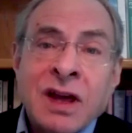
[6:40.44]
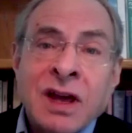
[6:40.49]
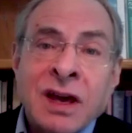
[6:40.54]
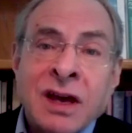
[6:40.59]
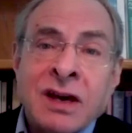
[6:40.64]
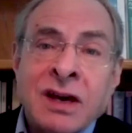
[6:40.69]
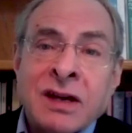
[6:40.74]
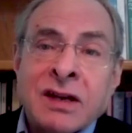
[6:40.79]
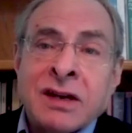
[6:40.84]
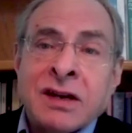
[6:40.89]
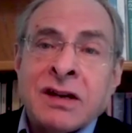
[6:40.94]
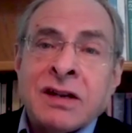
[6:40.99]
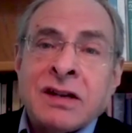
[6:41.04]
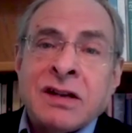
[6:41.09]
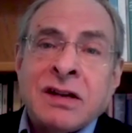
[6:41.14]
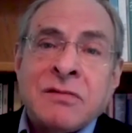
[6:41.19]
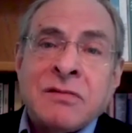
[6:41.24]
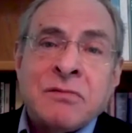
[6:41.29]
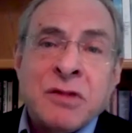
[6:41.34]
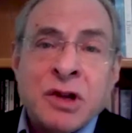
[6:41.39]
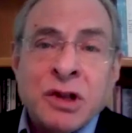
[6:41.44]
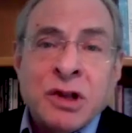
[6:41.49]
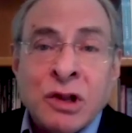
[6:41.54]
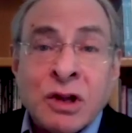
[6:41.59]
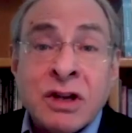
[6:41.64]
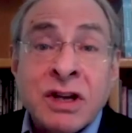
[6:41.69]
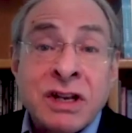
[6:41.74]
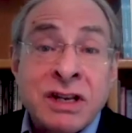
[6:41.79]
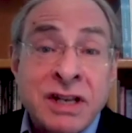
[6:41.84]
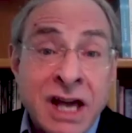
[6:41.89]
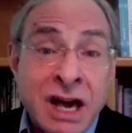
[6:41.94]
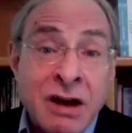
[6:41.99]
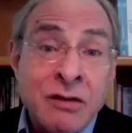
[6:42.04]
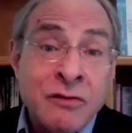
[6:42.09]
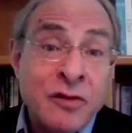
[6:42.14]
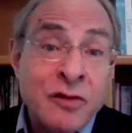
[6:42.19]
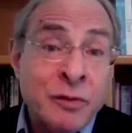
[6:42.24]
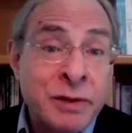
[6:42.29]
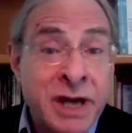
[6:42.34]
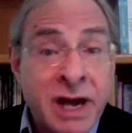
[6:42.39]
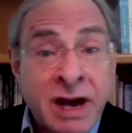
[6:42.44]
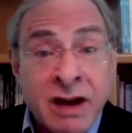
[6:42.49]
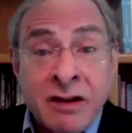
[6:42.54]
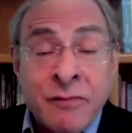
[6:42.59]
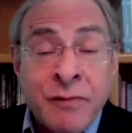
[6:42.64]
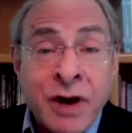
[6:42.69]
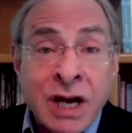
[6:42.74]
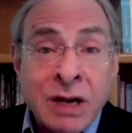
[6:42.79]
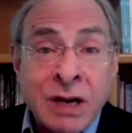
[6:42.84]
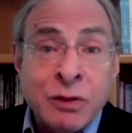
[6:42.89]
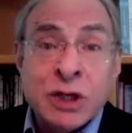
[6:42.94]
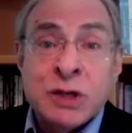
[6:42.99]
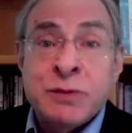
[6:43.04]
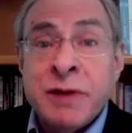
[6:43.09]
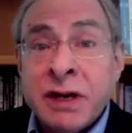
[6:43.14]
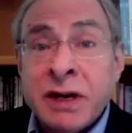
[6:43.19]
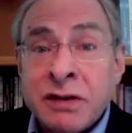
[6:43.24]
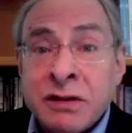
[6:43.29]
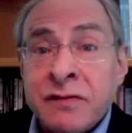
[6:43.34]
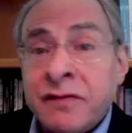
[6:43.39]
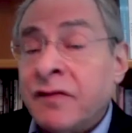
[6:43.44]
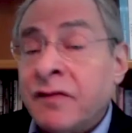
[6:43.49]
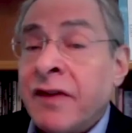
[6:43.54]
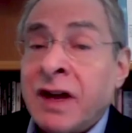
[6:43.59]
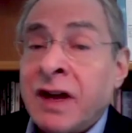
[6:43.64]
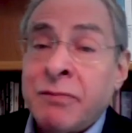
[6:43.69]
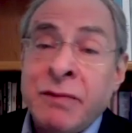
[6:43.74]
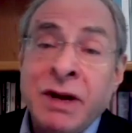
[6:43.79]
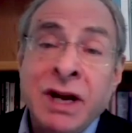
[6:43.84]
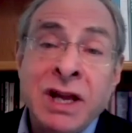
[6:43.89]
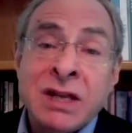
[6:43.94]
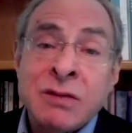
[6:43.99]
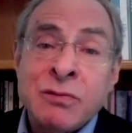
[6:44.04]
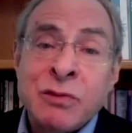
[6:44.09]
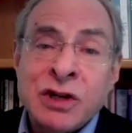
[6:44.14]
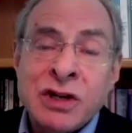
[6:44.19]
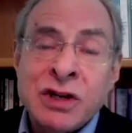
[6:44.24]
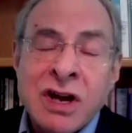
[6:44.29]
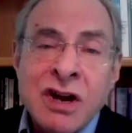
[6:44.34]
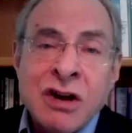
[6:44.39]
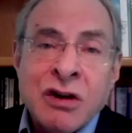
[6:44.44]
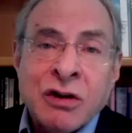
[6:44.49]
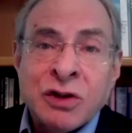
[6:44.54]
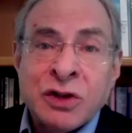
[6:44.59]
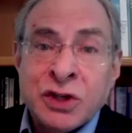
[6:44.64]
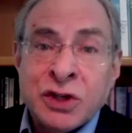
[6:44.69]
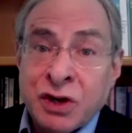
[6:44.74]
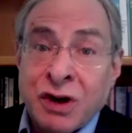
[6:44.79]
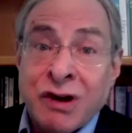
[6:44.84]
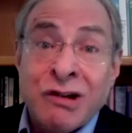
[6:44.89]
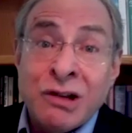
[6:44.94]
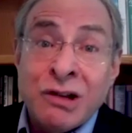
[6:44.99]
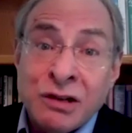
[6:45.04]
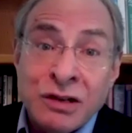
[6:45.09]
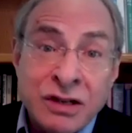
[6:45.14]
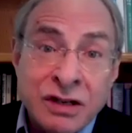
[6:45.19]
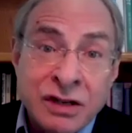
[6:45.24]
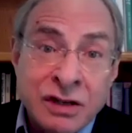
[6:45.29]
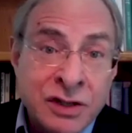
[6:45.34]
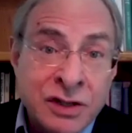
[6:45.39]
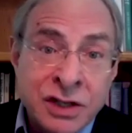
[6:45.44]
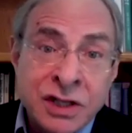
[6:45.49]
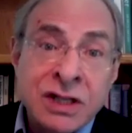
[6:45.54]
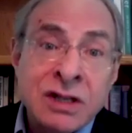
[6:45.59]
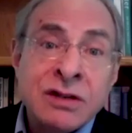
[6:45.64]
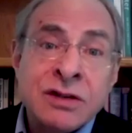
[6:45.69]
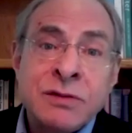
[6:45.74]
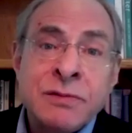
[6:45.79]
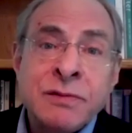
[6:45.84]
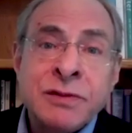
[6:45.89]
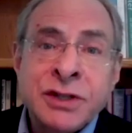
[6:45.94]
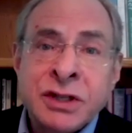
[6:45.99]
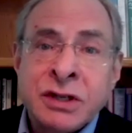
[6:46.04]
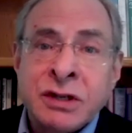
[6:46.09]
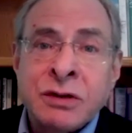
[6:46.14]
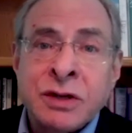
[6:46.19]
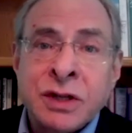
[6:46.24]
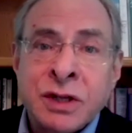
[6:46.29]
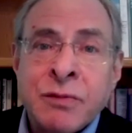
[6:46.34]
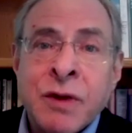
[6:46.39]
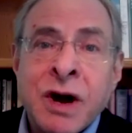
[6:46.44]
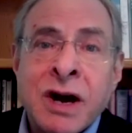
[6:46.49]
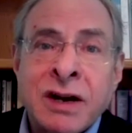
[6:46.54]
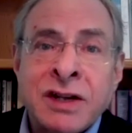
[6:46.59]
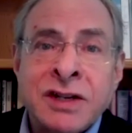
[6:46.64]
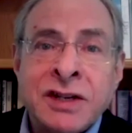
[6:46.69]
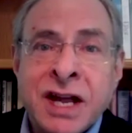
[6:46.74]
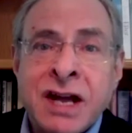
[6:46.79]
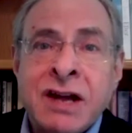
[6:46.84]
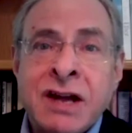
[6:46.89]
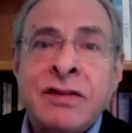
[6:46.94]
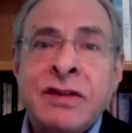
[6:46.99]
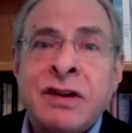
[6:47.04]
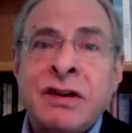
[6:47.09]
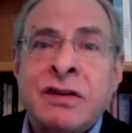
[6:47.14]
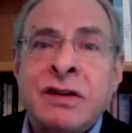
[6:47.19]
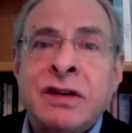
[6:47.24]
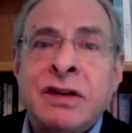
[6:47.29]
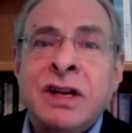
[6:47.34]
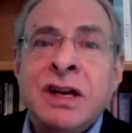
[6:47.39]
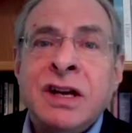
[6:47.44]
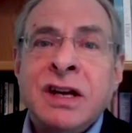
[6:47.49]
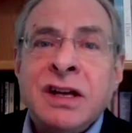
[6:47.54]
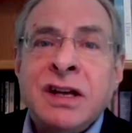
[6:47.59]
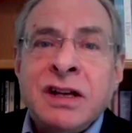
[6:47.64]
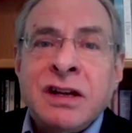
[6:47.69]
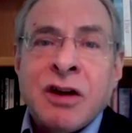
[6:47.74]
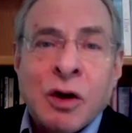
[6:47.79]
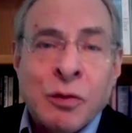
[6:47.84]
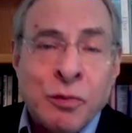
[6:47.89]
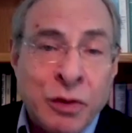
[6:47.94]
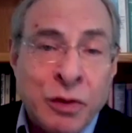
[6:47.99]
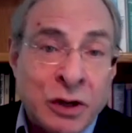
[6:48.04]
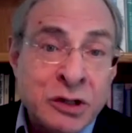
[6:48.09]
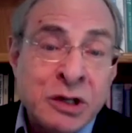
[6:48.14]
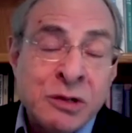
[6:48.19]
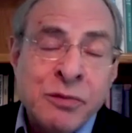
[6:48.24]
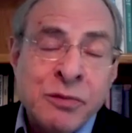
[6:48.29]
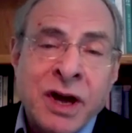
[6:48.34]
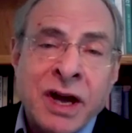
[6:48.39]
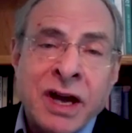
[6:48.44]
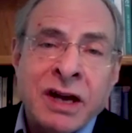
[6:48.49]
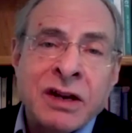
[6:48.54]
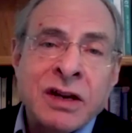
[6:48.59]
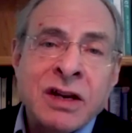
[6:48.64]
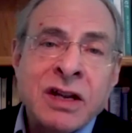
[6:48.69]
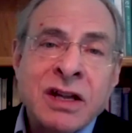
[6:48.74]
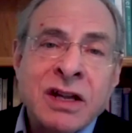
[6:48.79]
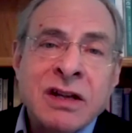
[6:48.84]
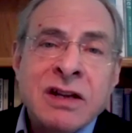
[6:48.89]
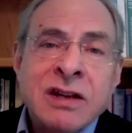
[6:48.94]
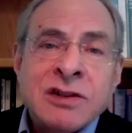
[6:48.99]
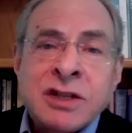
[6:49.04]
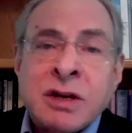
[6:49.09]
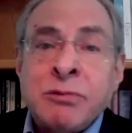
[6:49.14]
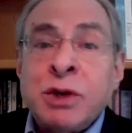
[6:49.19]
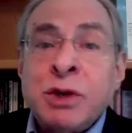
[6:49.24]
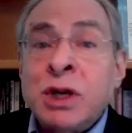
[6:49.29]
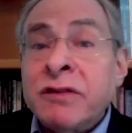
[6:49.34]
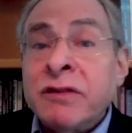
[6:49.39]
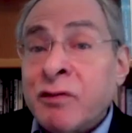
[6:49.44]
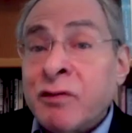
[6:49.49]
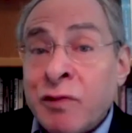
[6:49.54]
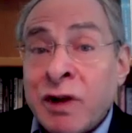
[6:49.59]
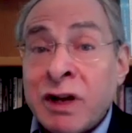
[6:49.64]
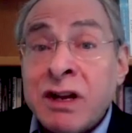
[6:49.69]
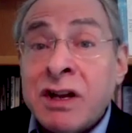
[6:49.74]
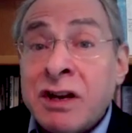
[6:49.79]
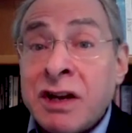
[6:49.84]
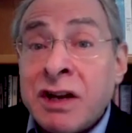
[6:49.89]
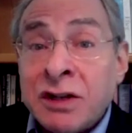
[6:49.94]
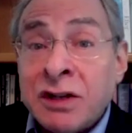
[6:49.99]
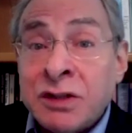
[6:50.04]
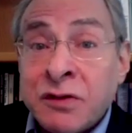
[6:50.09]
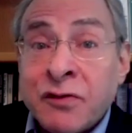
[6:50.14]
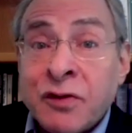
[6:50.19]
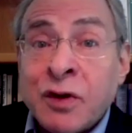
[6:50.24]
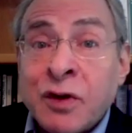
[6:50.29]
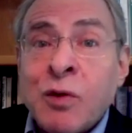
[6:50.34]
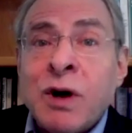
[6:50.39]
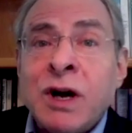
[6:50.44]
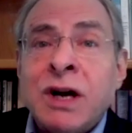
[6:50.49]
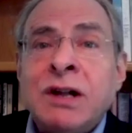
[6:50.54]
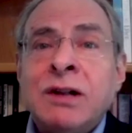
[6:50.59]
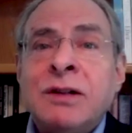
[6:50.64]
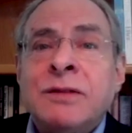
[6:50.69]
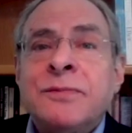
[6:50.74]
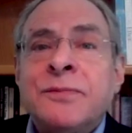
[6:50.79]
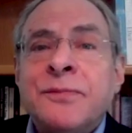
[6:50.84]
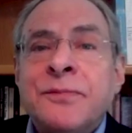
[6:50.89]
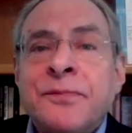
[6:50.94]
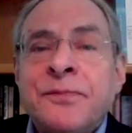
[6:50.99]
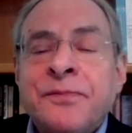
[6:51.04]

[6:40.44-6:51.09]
and looking down from an out of body perspective. In fact, many of them are, are startled to see this, their, their bodies down there, and are puzzled by it. Some don't even recognize it for a while.